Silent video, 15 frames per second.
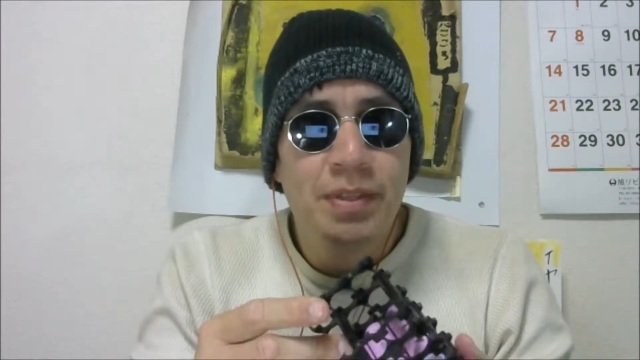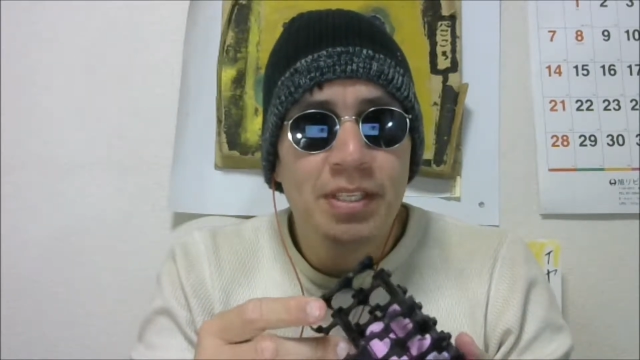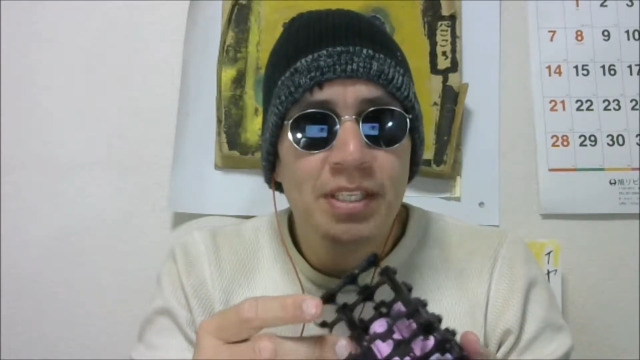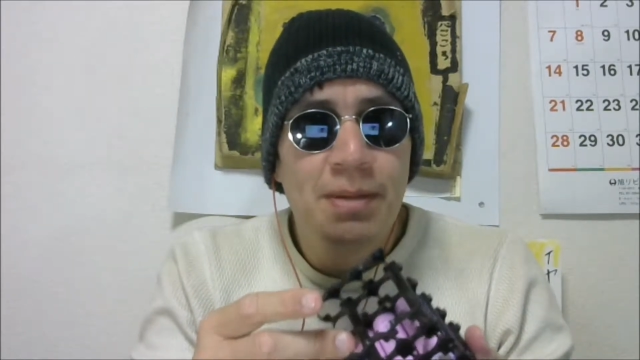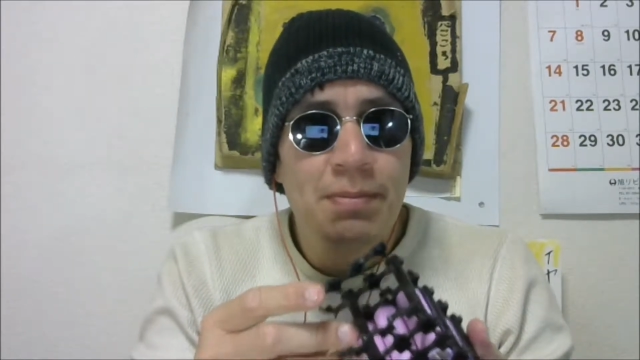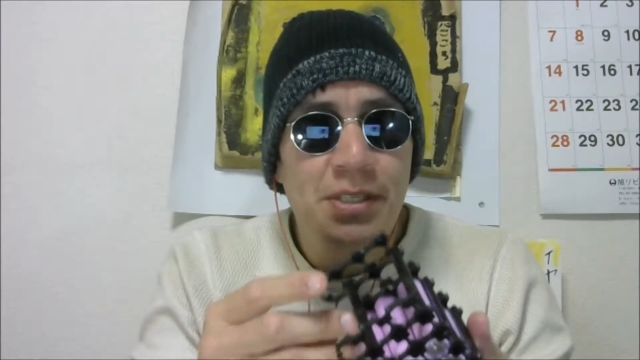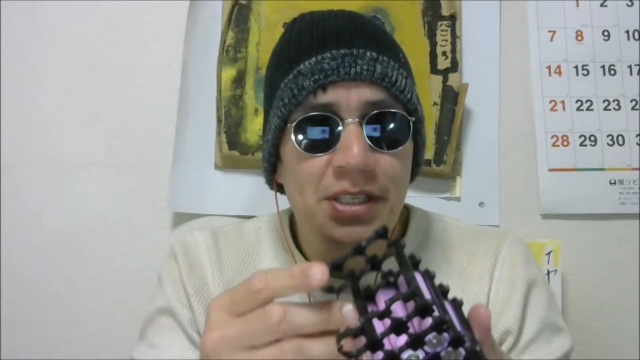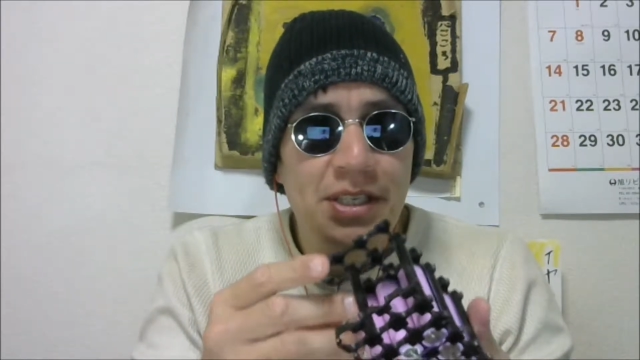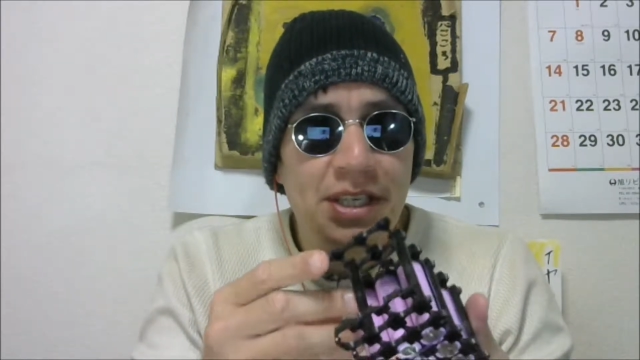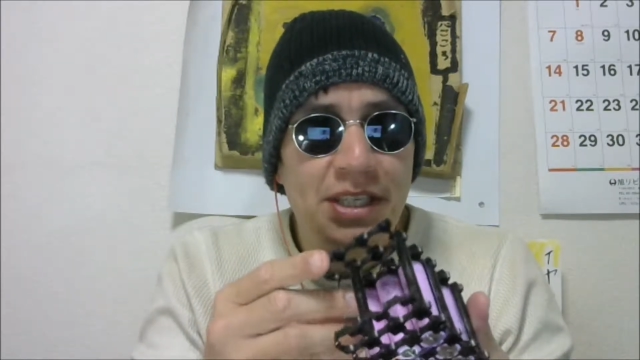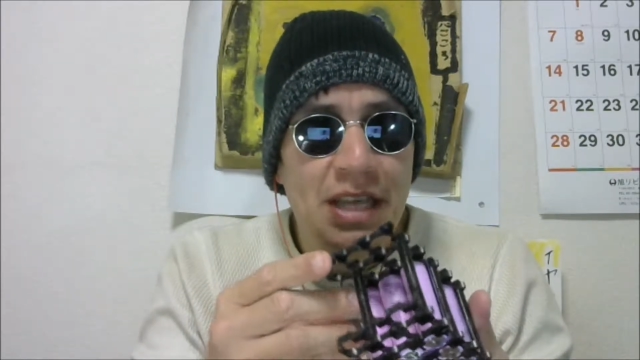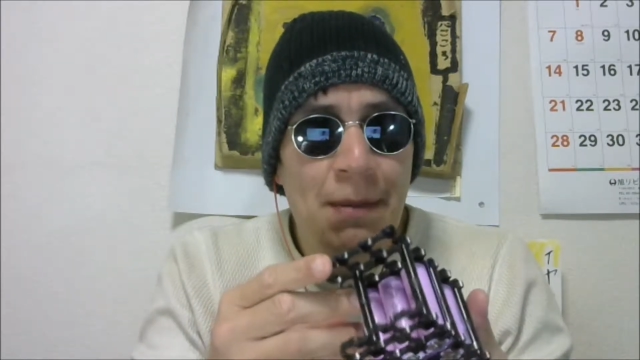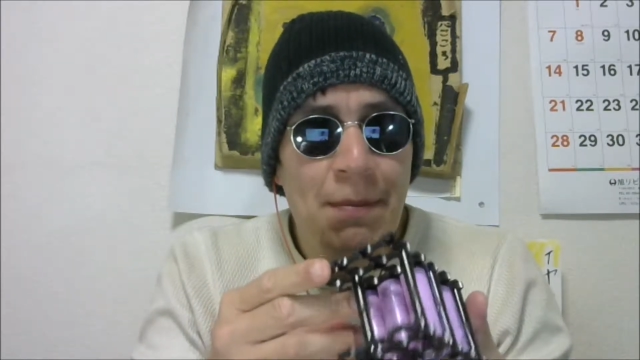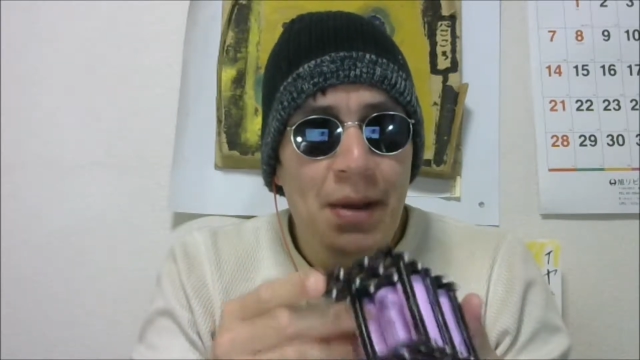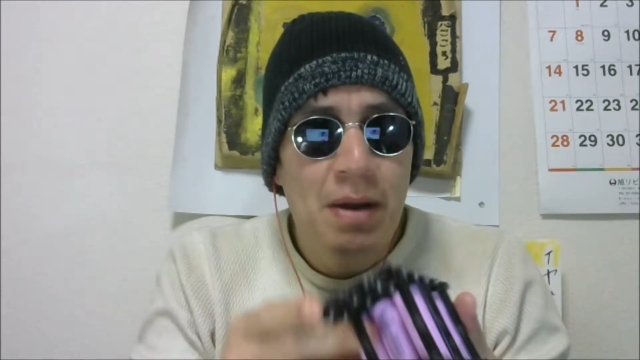
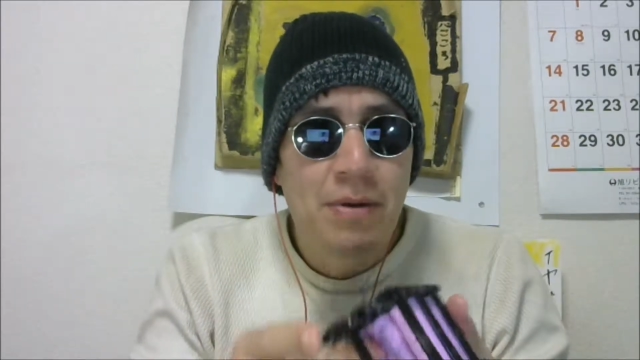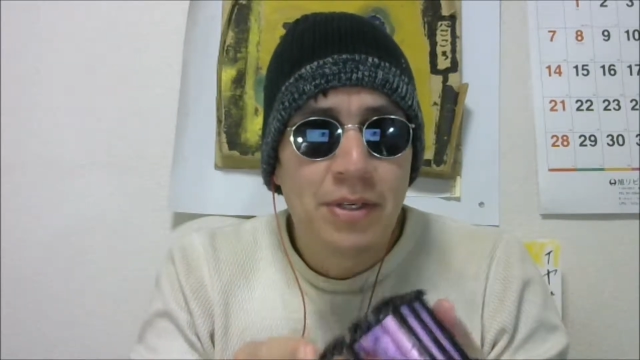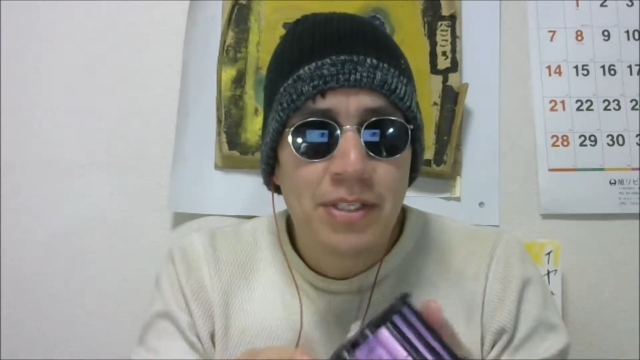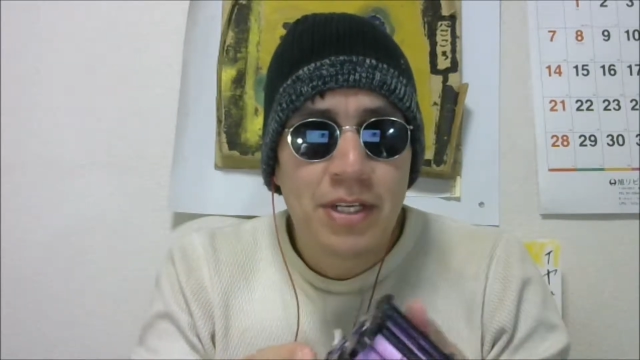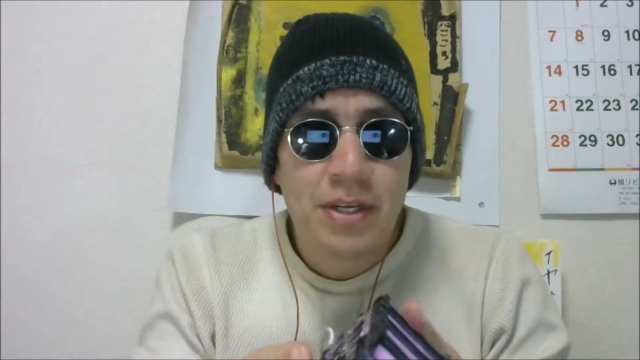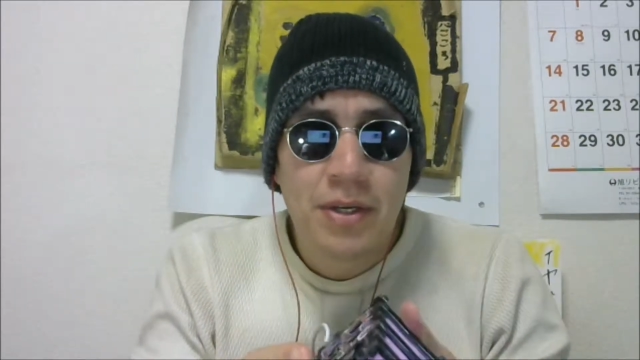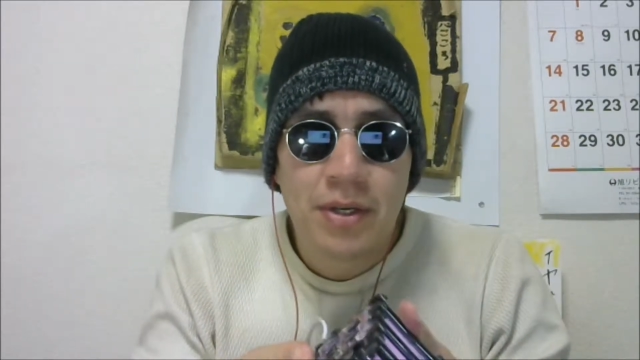6 amp hours.